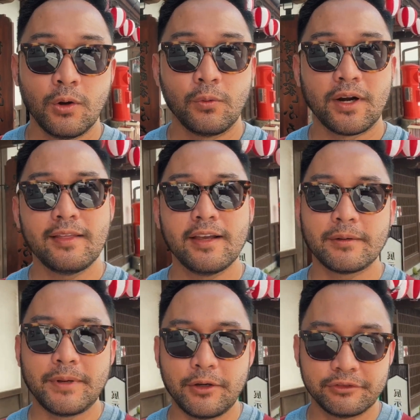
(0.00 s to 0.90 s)
What I
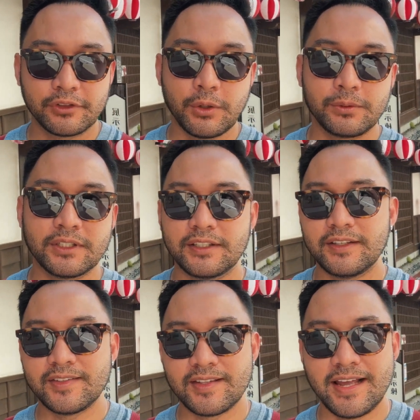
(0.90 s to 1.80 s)
like about
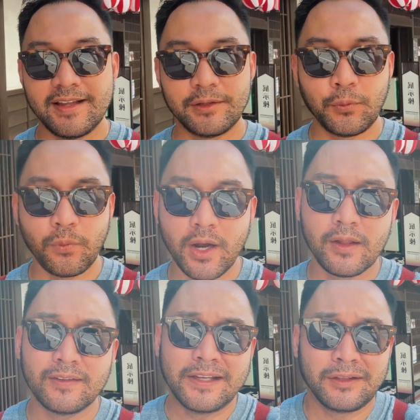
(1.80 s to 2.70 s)
Fukuoka is that
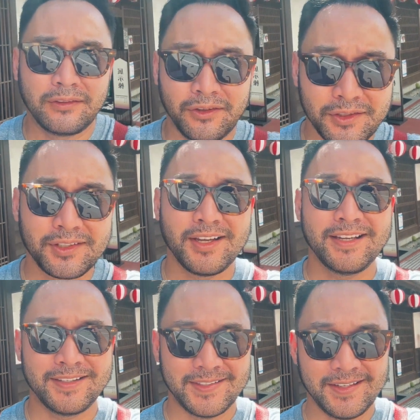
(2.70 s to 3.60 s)
while it looks
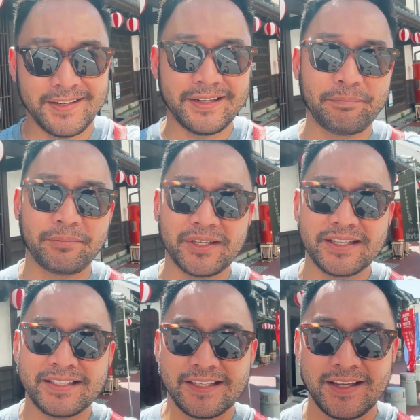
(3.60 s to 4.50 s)
like a city,
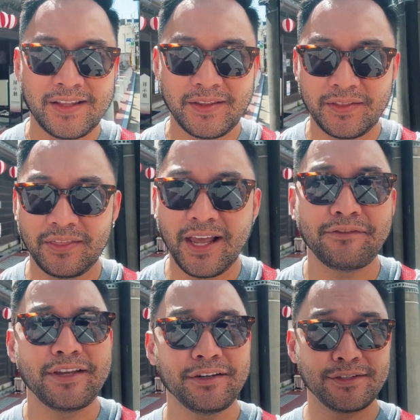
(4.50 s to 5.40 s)
but
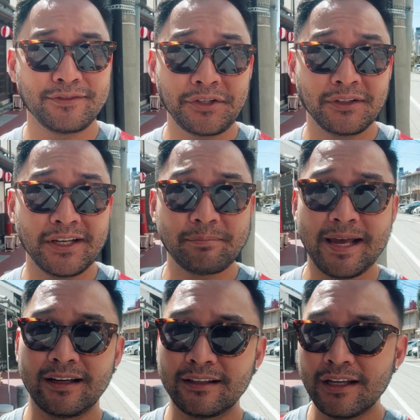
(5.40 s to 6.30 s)
life here is very laid
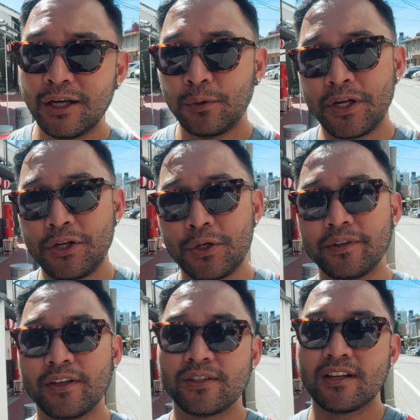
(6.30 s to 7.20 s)
back. When
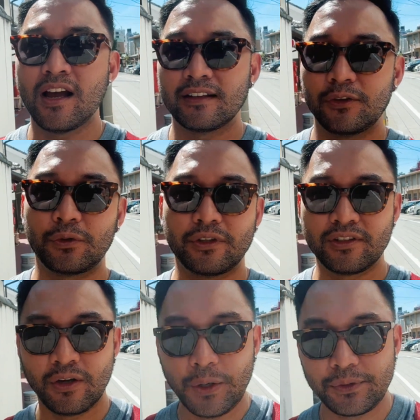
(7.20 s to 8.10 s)
you're in Osaka or
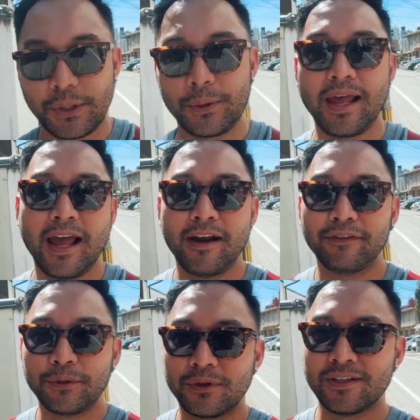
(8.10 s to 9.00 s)
Tokyo,
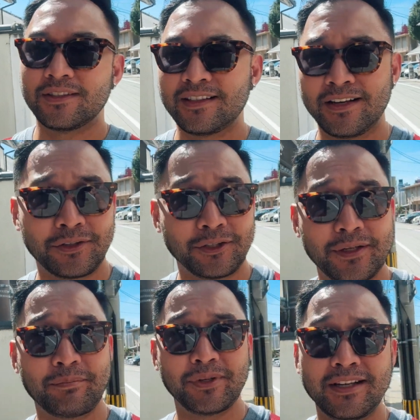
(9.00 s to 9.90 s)
everyone's in a
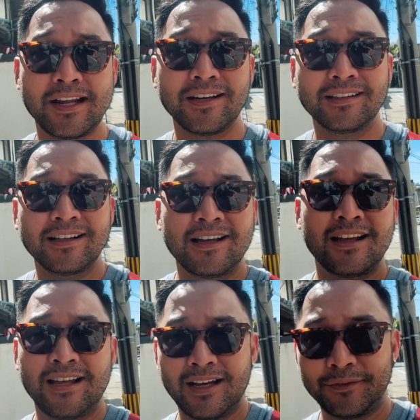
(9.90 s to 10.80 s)
hurry, but here,
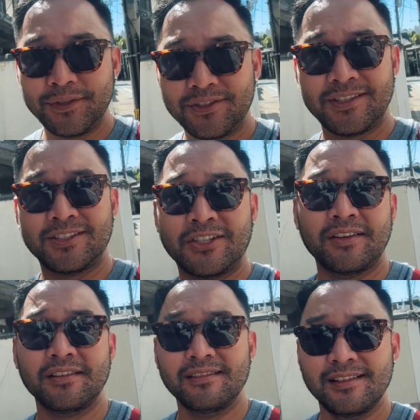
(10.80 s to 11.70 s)
everyone's just
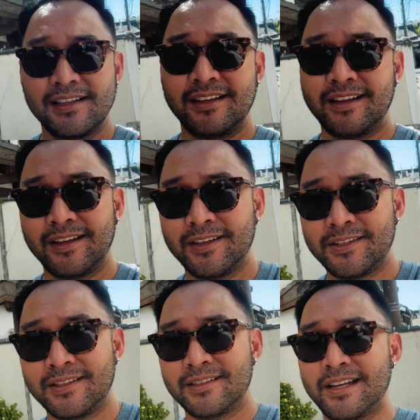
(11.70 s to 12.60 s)
chill and
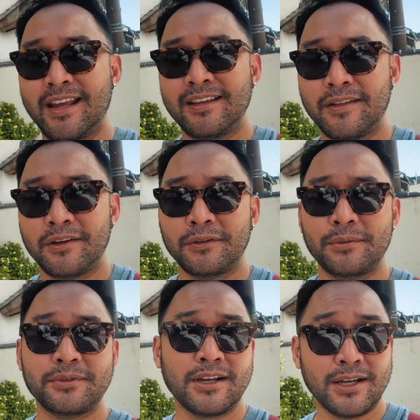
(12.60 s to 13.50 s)
just taking their
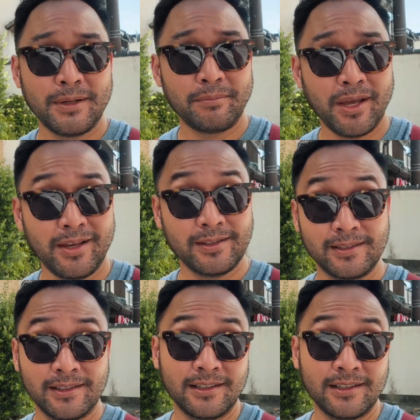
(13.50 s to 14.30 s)
own time and pace.